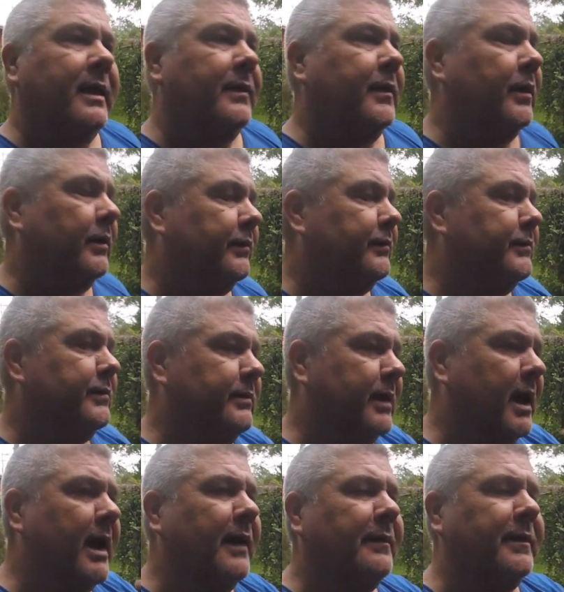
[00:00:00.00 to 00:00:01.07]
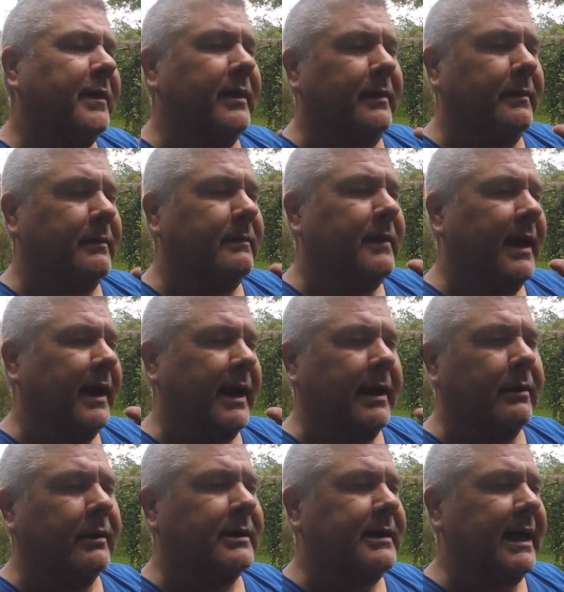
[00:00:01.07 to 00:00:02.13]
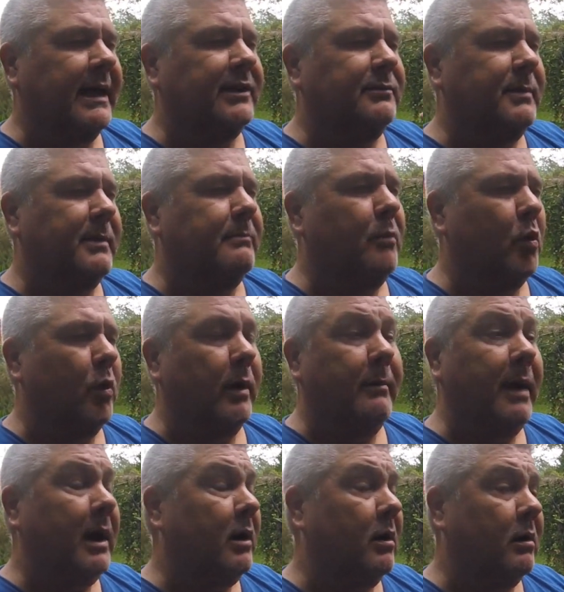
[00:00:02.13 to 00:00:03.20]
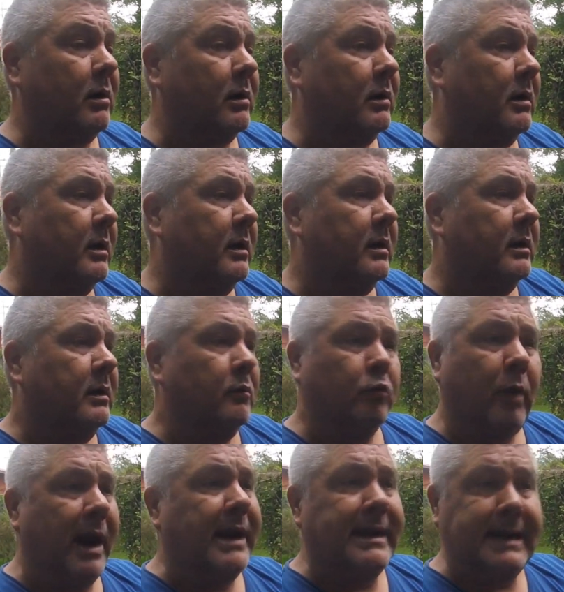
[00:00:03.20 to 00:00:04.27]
There's nothing that irritates me more. My car right